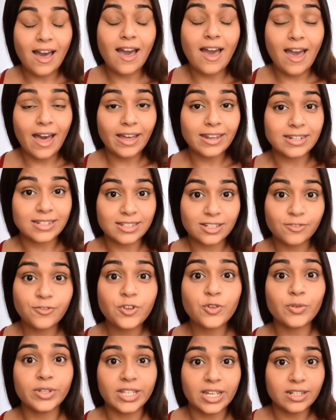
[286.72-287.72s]
and if
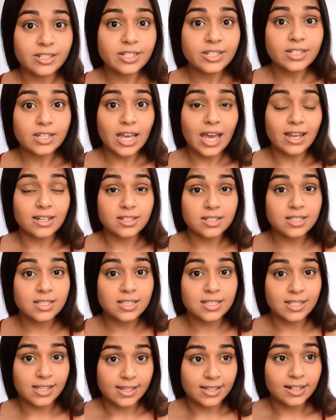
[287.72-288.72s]
you get it at a
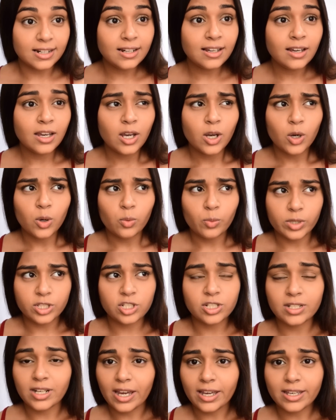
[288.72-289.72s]
sale,
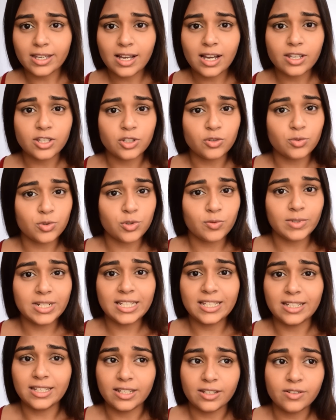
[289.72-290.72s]
which Nykaa
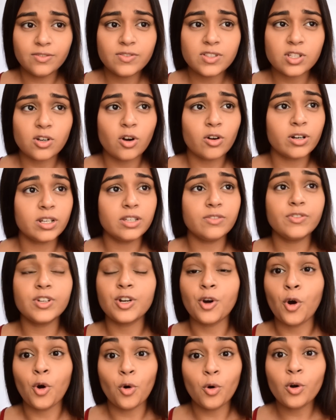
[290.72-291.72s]
usually gives, or even
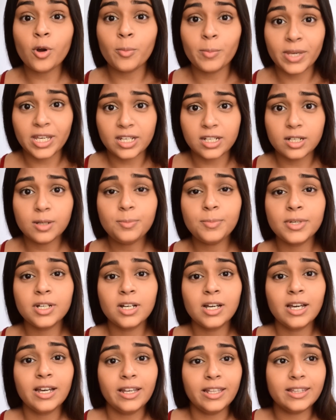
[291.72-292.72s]
Hoke Makeup,
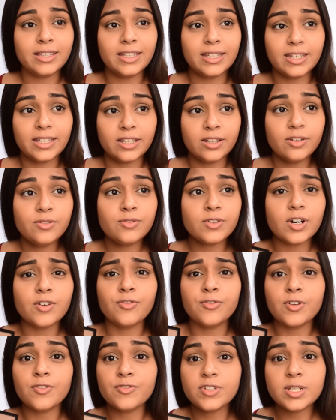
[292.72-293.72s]
they give a
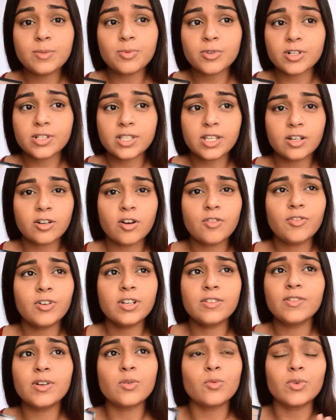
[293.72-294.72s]
50% off, or
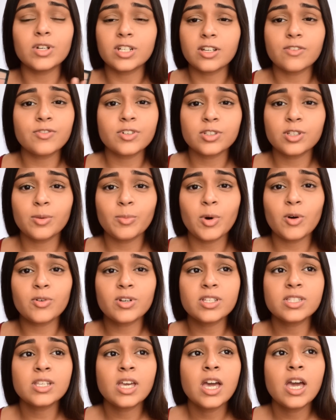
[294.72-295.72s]
even whatever the amount
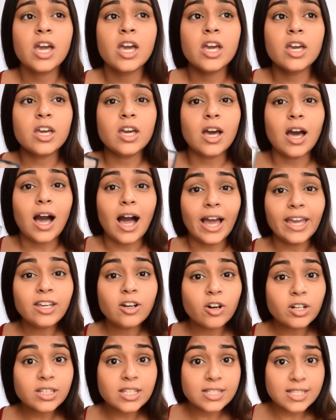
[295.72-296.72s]
is. I
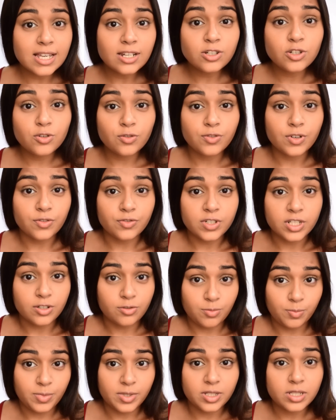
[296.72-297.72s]
got this at $250
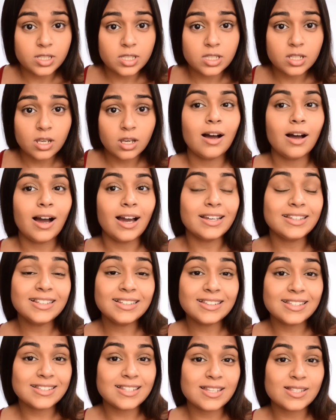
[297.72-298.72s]
rupees. I
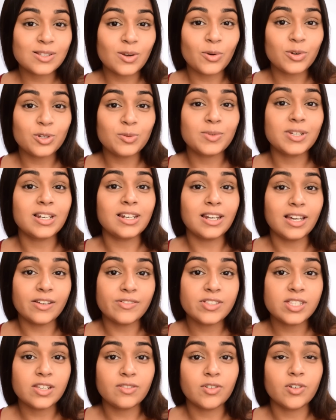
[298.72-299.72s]
think this is going to be a
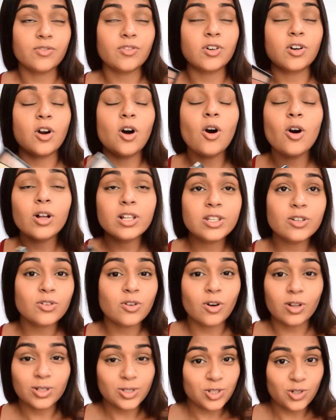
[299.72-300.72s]
lifesaver for all you
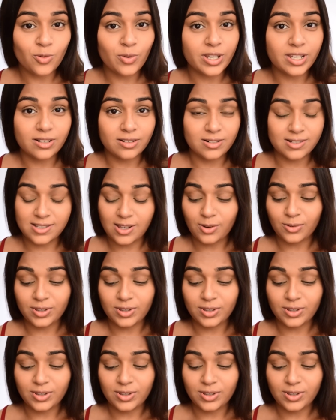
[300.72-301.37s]
college-going girls out